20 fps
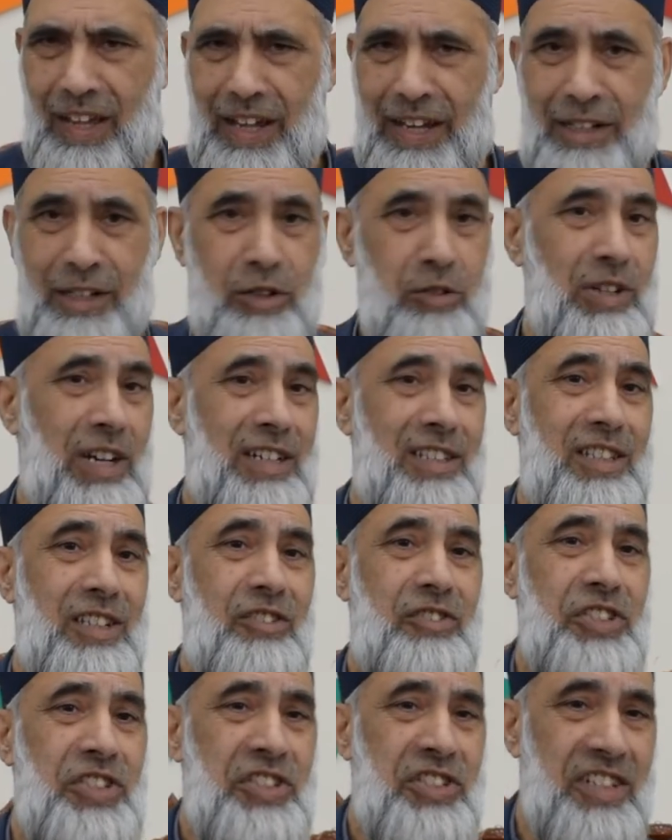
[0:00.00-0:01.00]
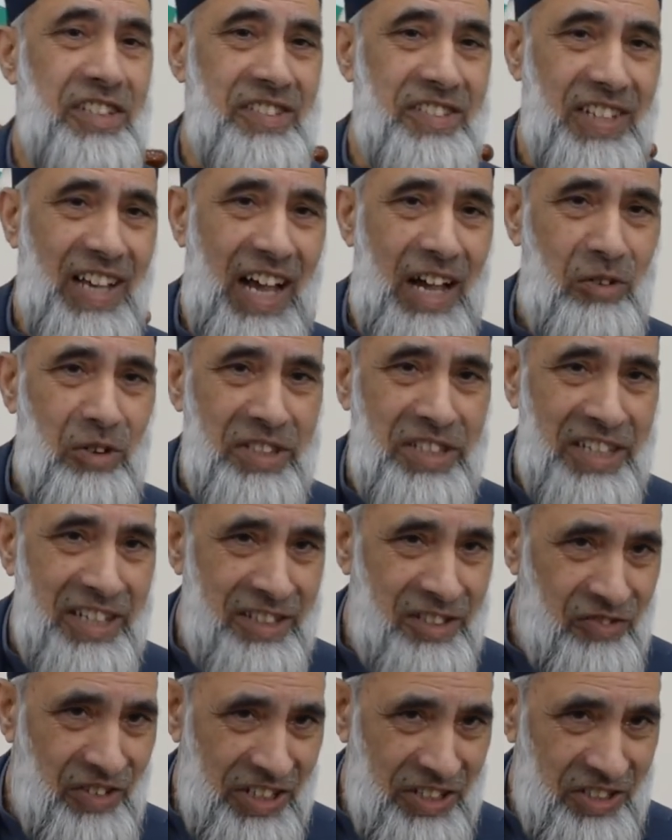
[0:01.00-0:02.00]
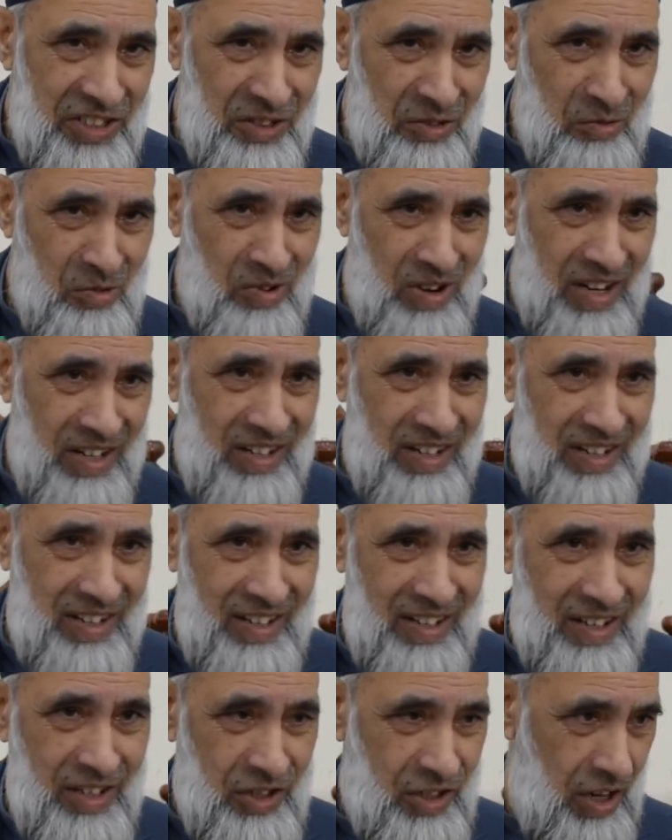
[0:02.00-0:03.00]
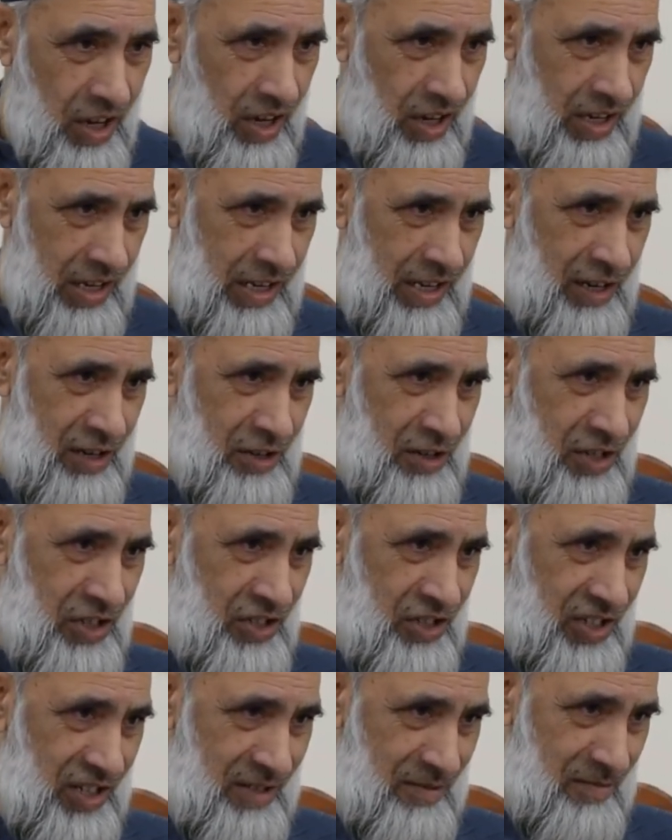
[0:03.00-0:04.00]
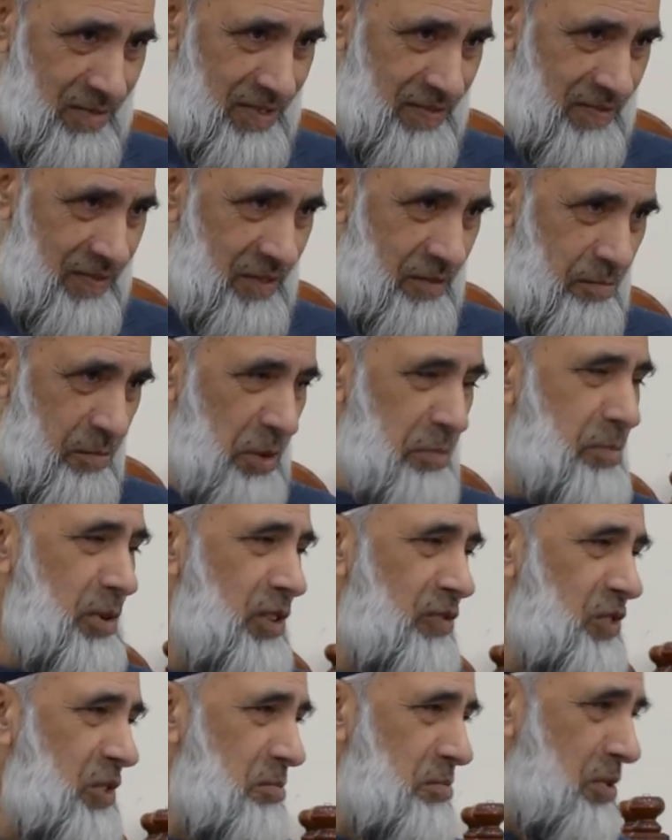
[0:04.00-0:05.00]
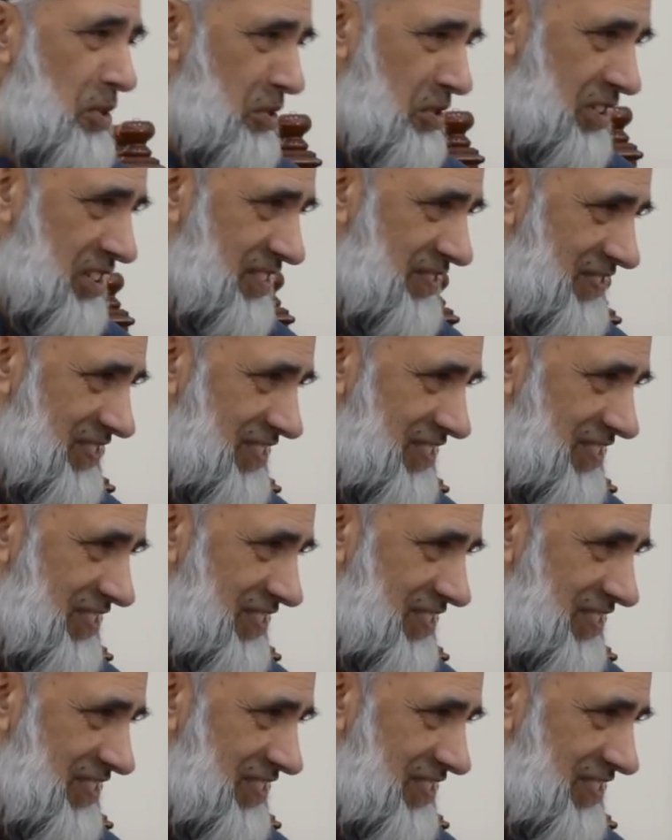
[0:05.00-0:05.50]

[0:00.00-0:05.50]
and look at the Christians. How are they addressed in the Quran? Ya Ahlul Kitab. People of the book,